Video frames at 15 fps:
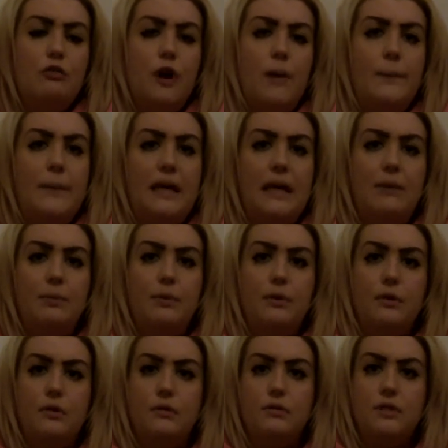from
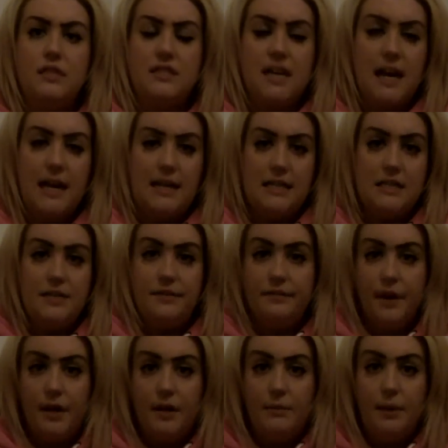people deciding to
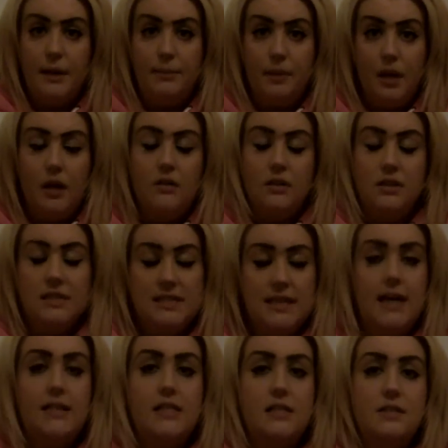follow my blog and
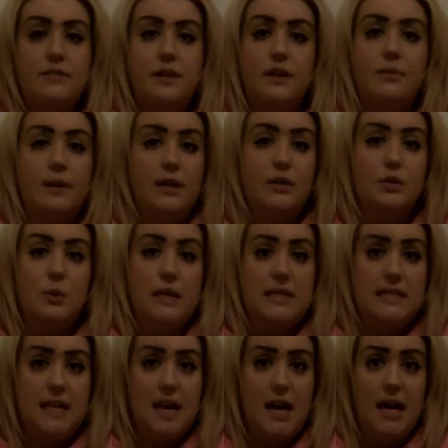decided to follow me on
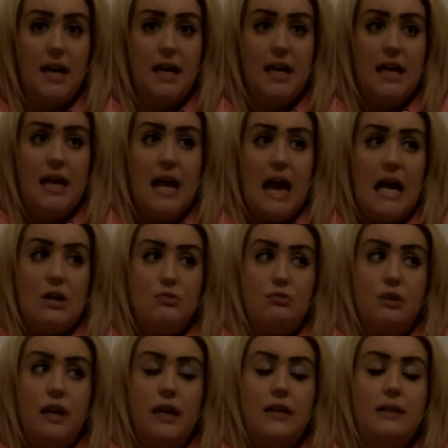Twitter has
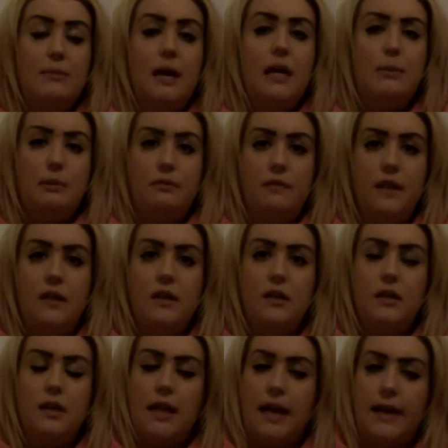really made me
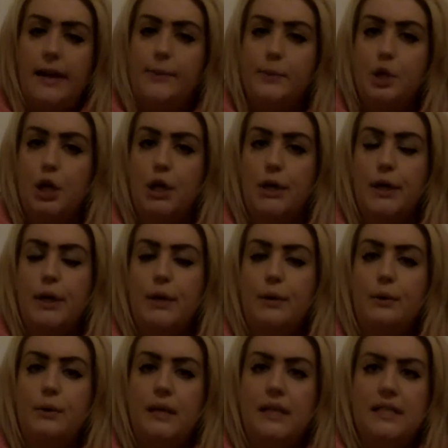feel like I'm not
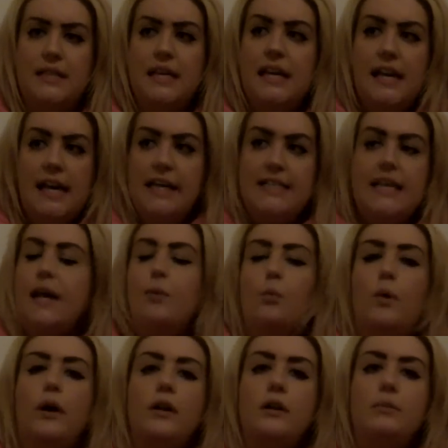alone. It's
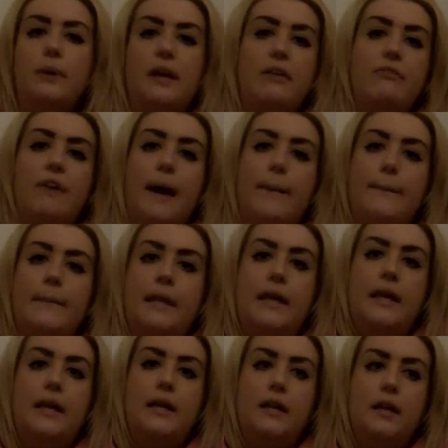like one big
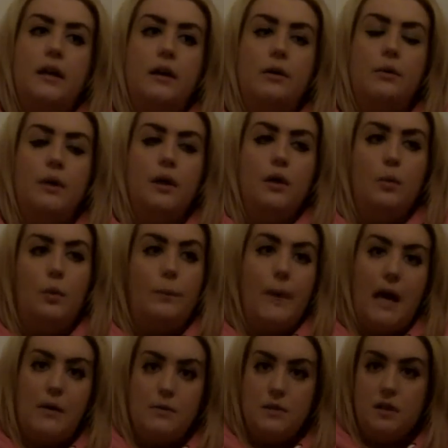family, and you know, we
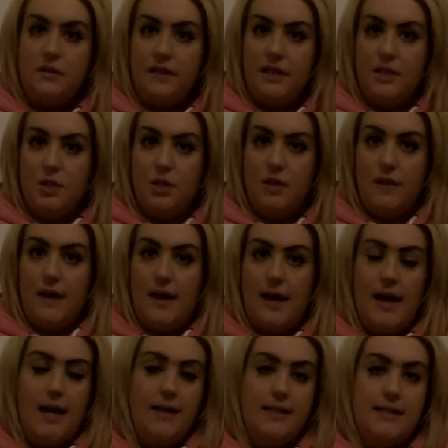bounce off each other.
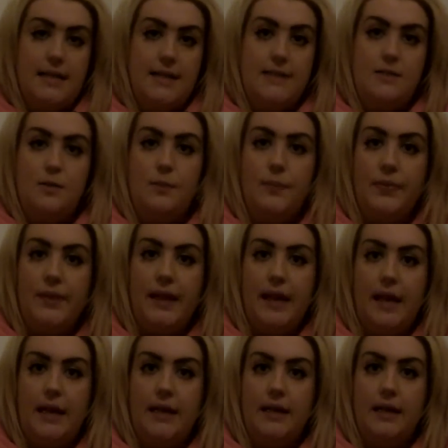I'll say
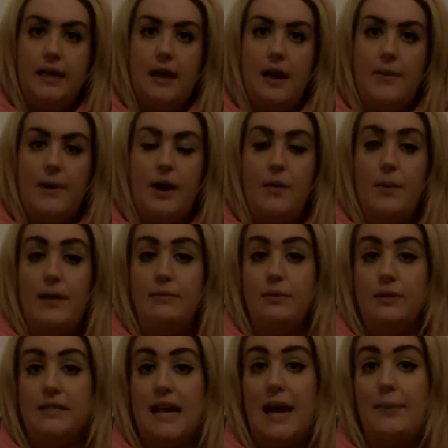something about maybe
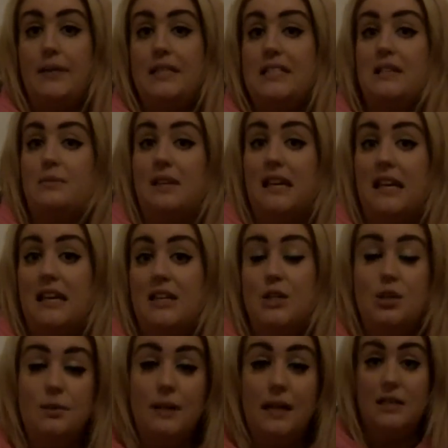what's happened to me,
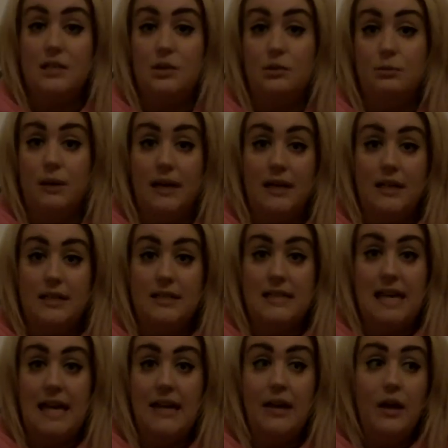and else will come back and
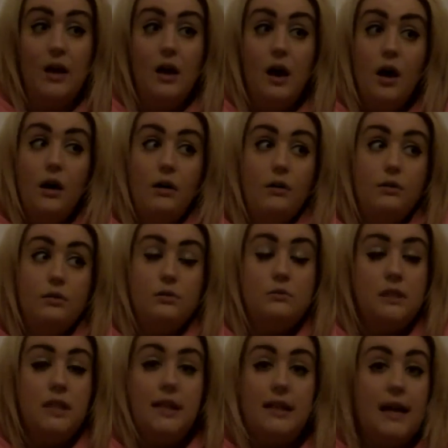say, oh,
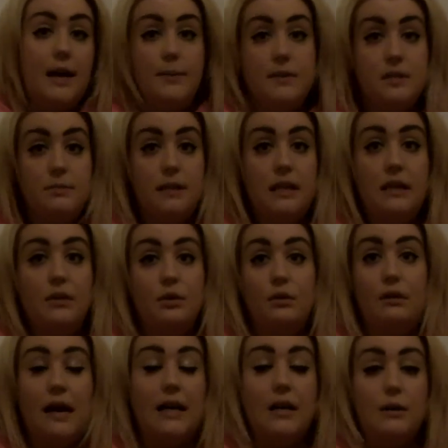something like that happened to me,
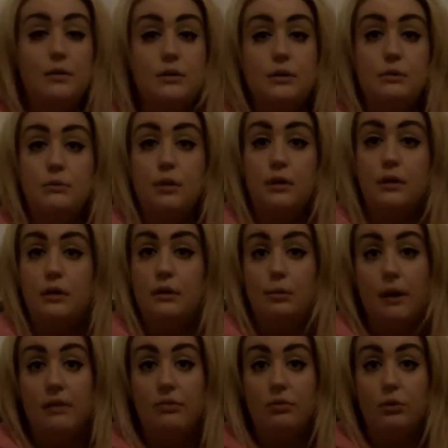or I know someone
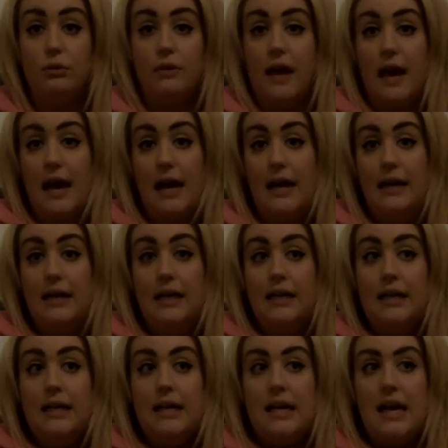who went through that.
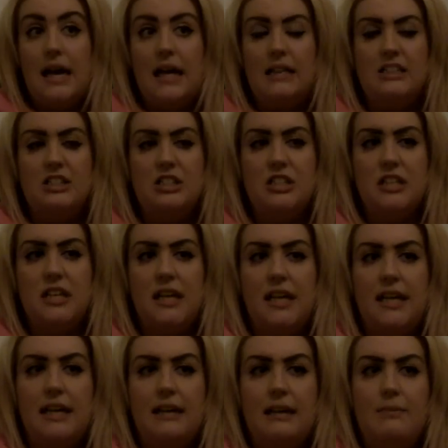And
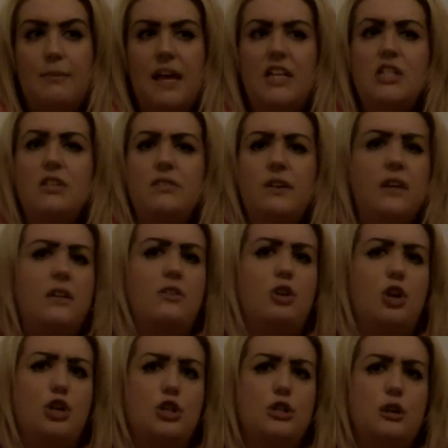it makes you feel
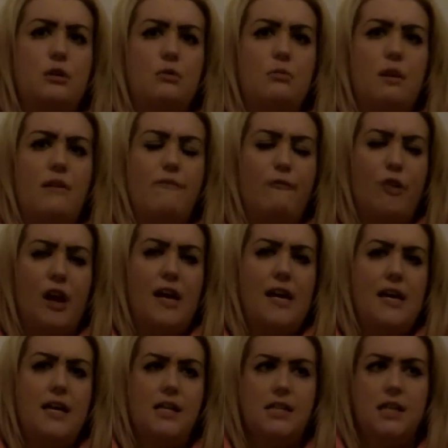not so
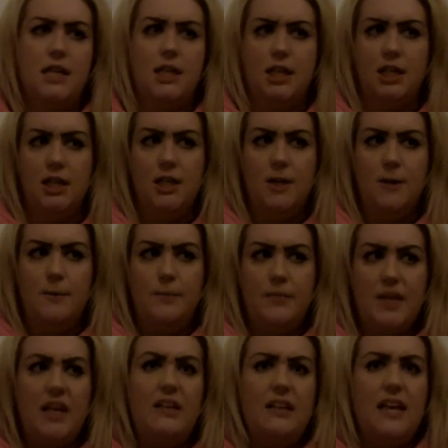afraid and
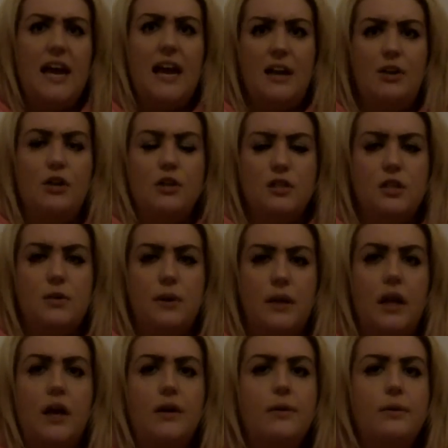and yeah, not so
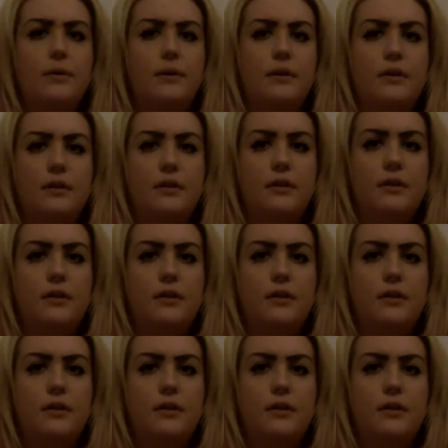alone.